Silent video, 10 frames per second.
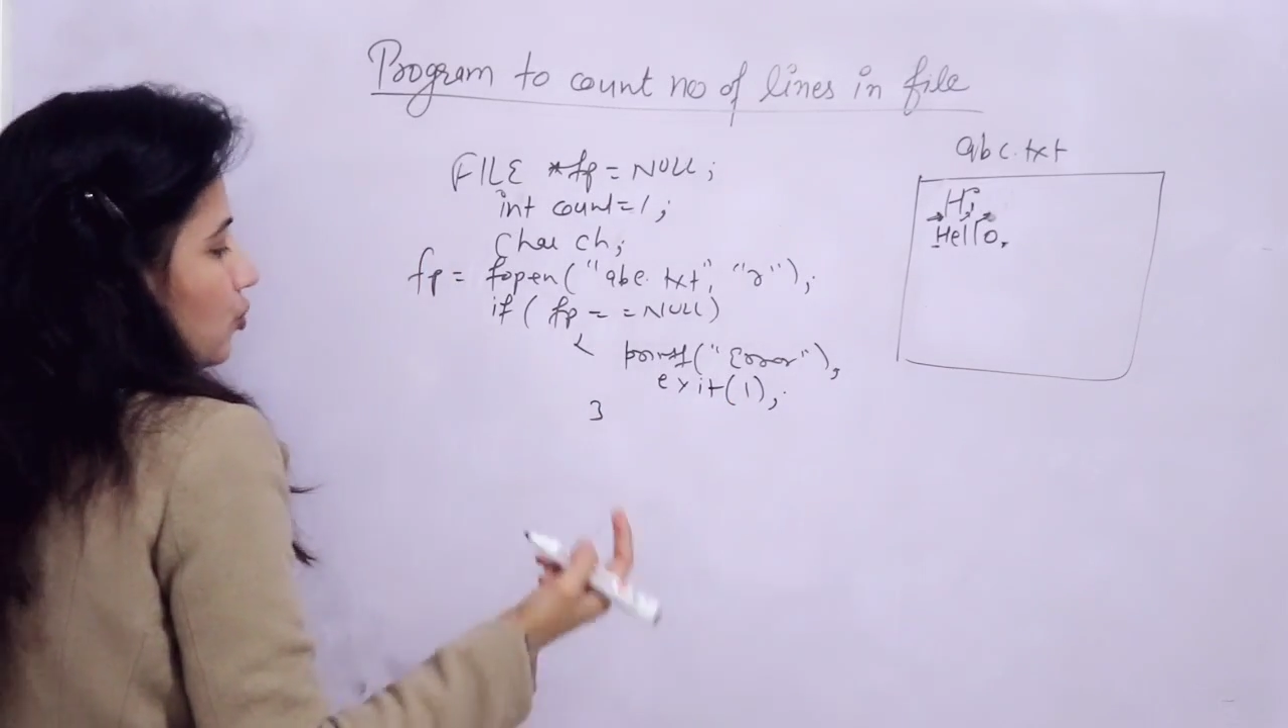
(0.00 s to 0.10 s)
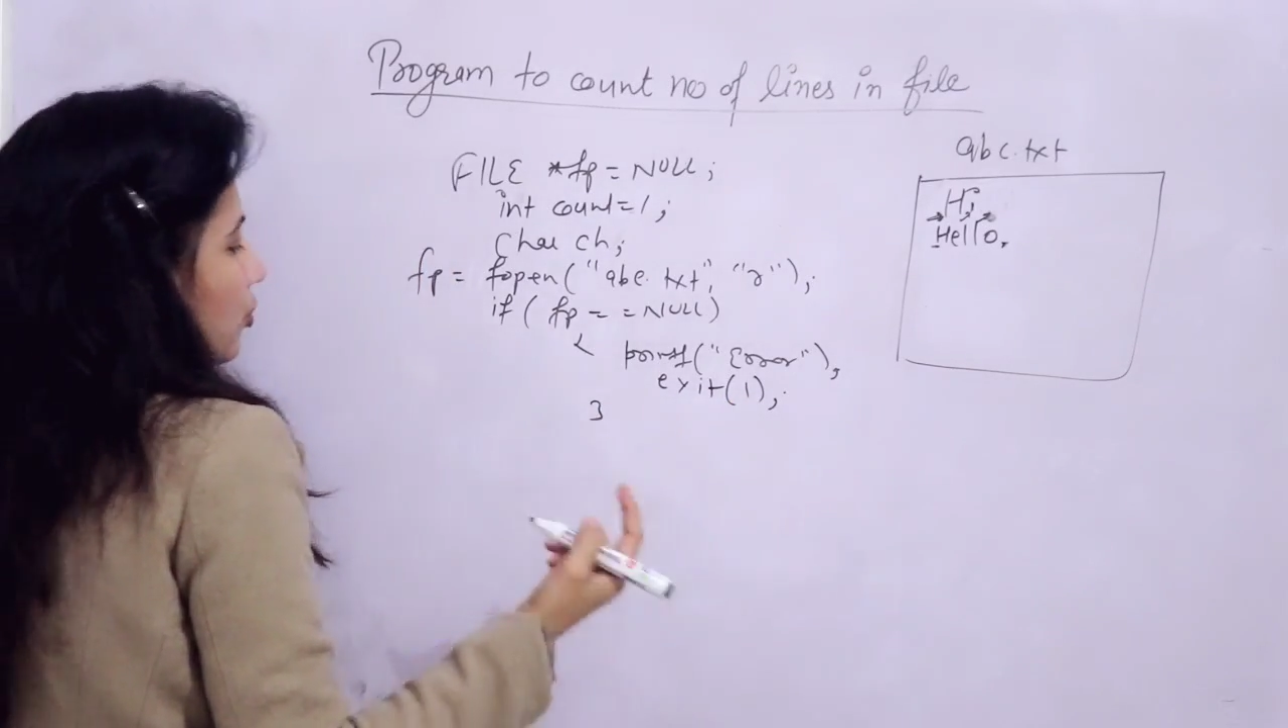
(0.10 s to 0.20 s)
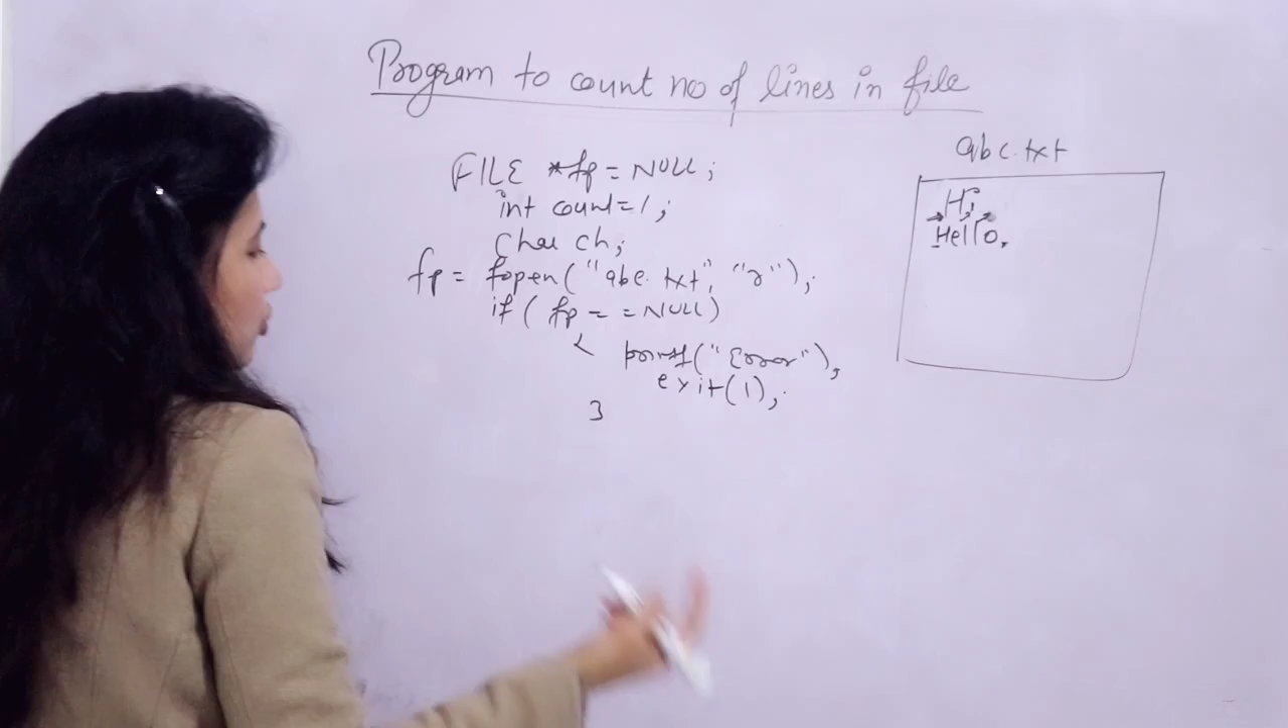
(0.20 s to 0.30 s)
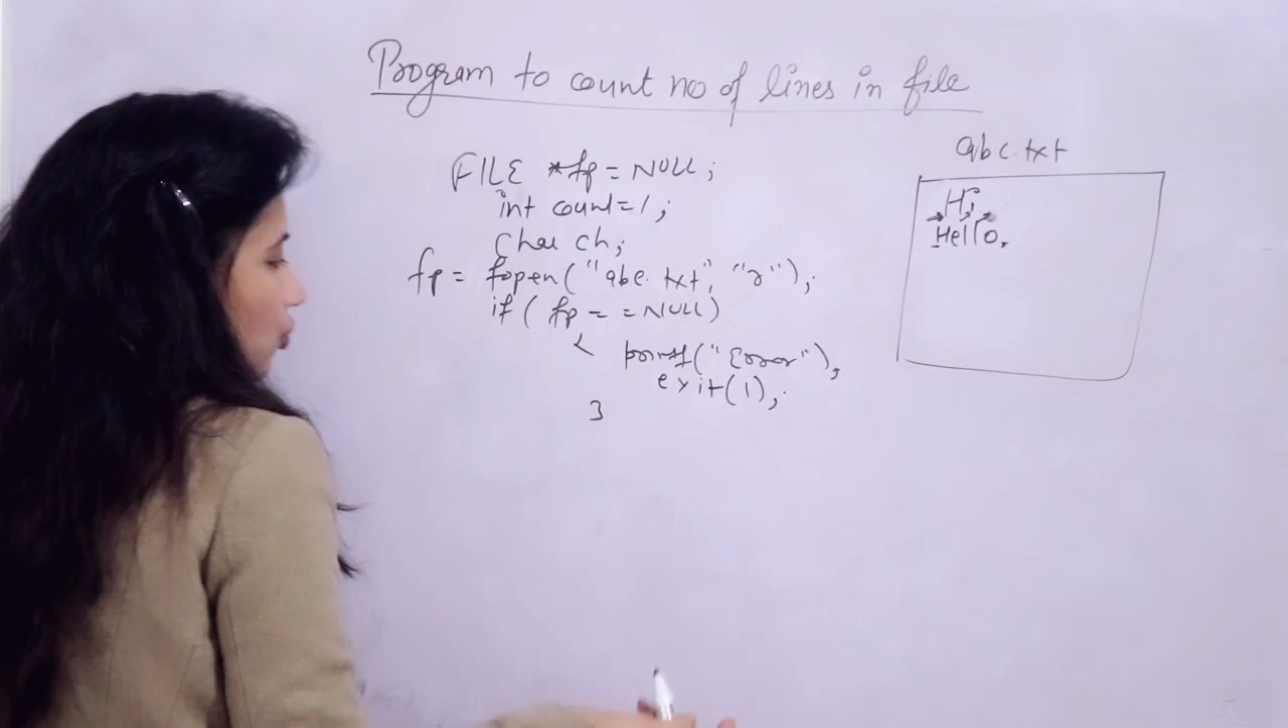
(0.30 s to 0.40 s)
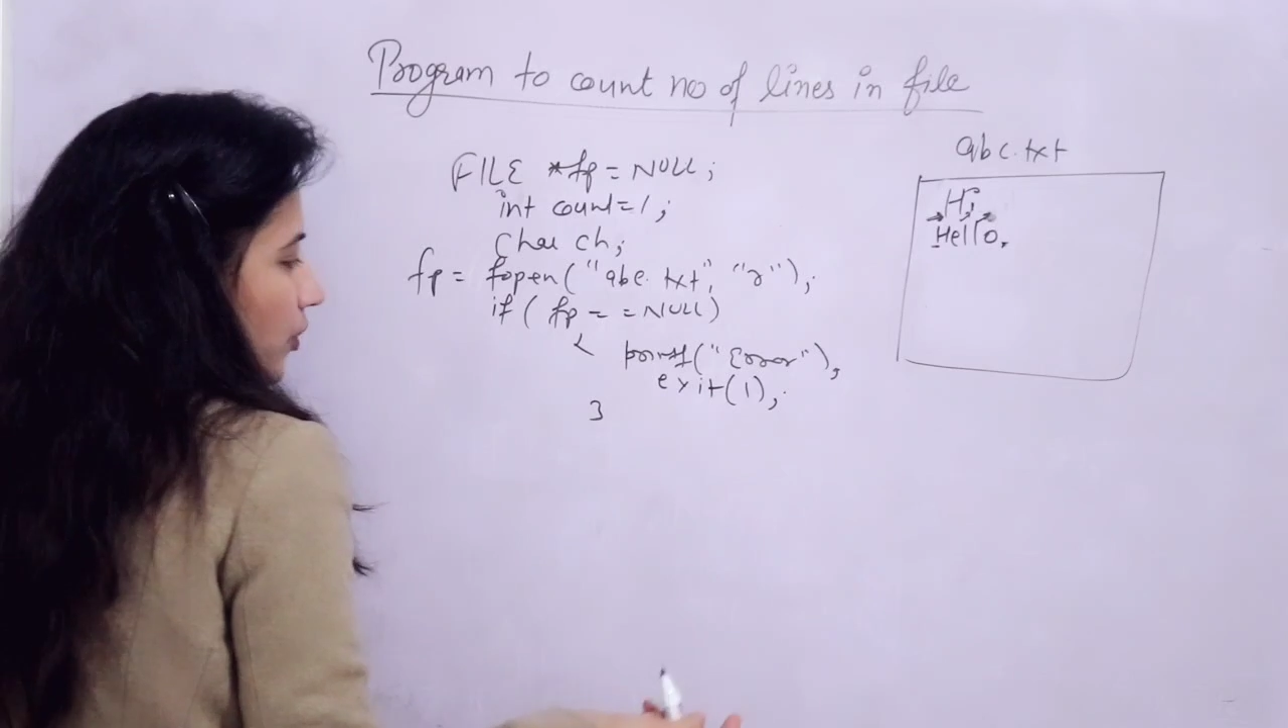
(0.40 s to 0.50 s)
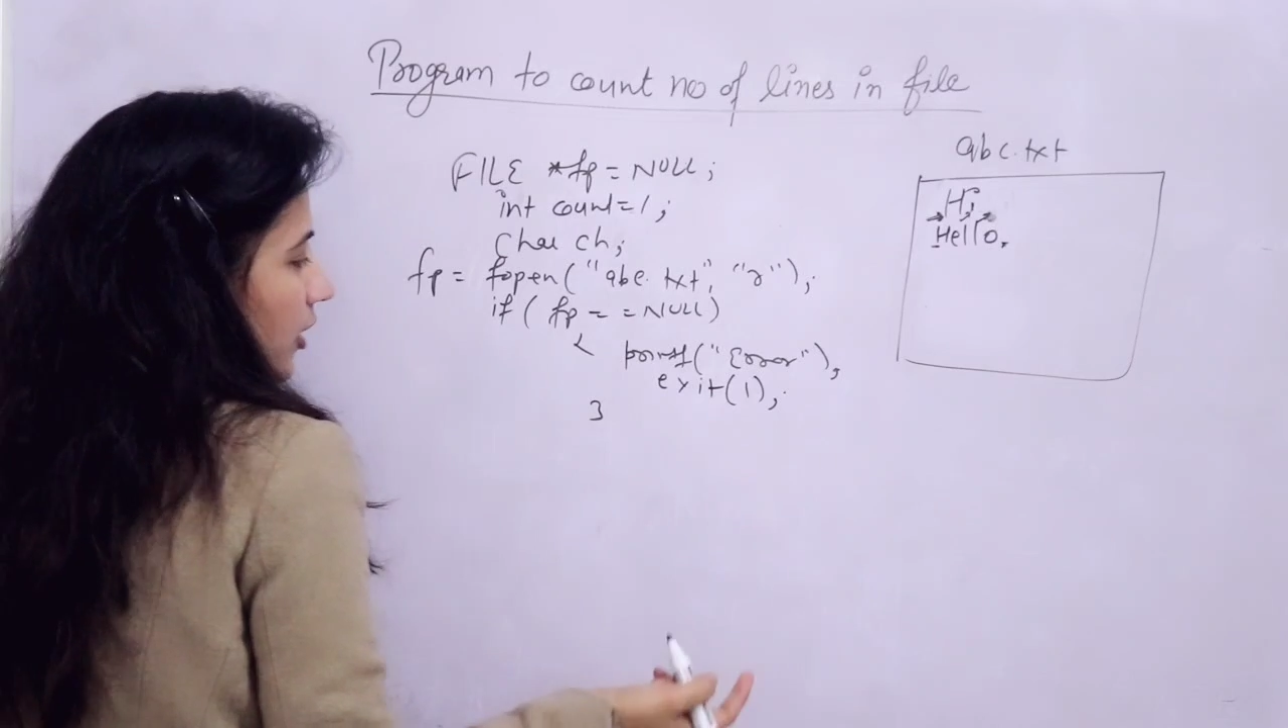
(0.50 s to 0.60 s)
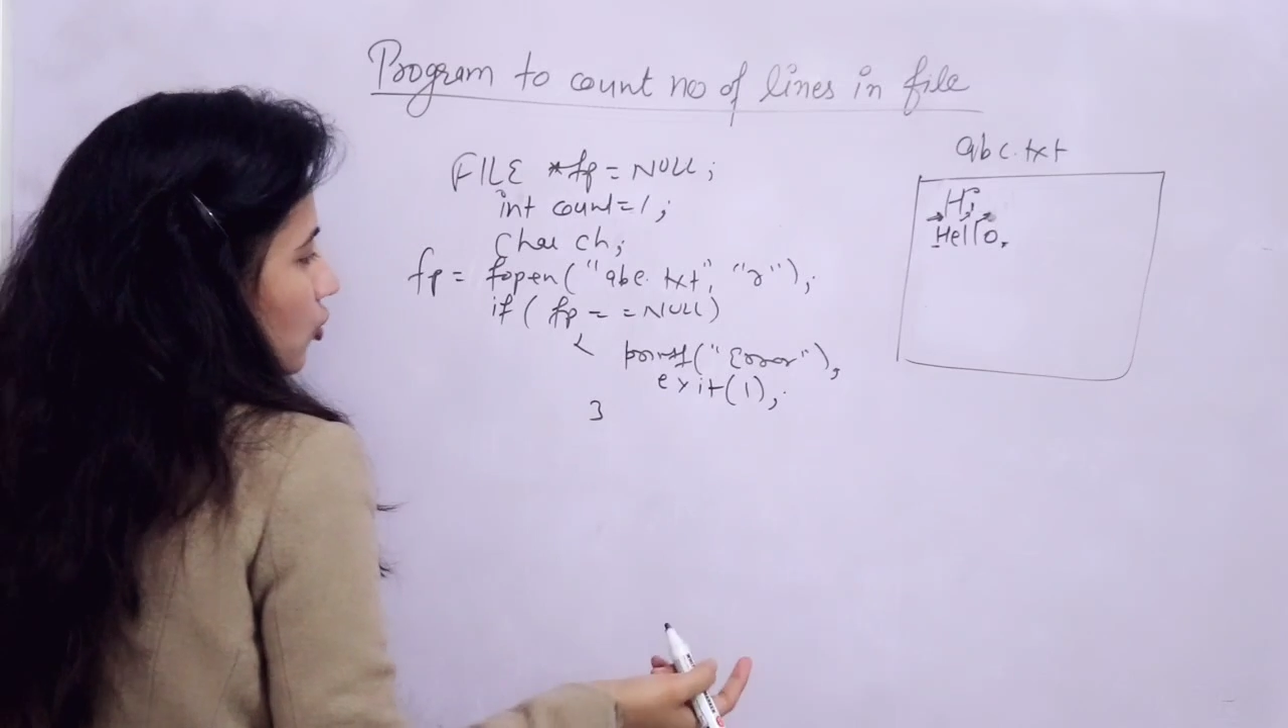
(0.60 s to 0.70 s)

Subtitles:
loop or do while